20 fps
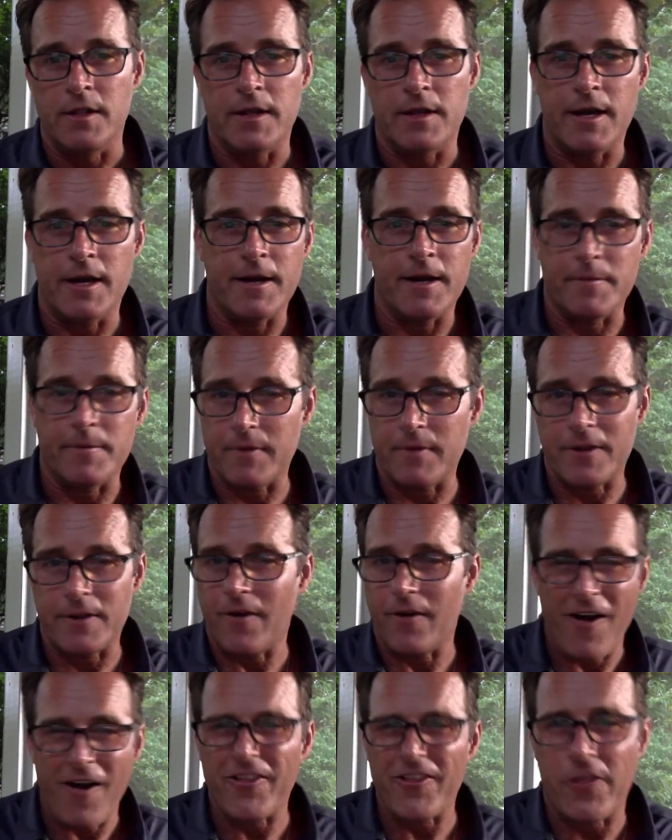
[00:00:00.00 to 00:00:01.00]
um, you
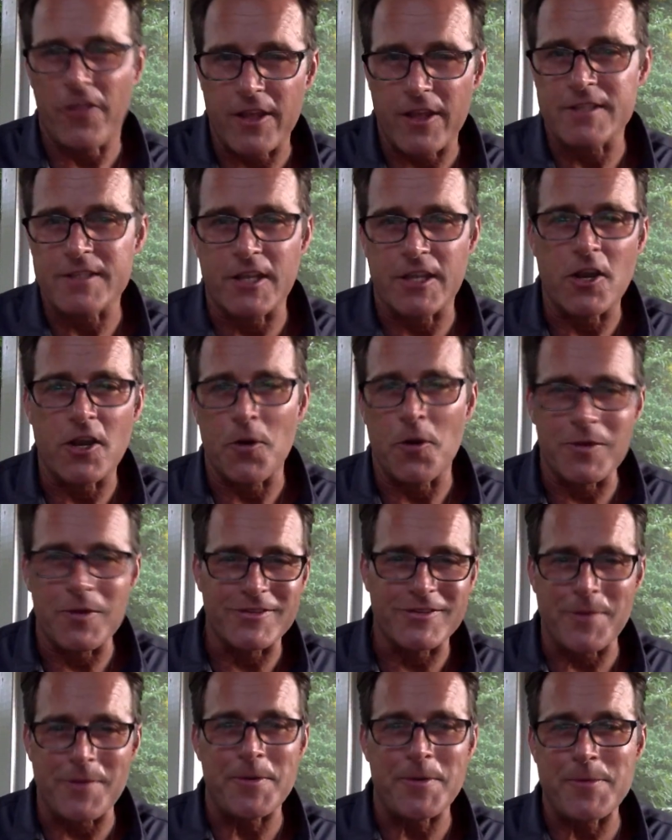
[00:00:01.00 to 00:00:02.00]
know, all the things that go with
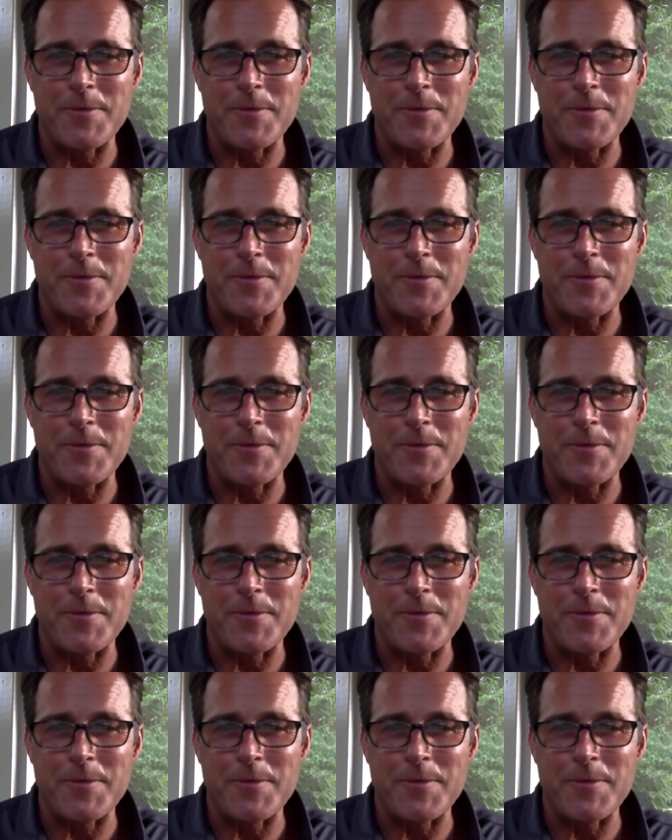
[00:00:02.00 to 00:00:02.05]
summer.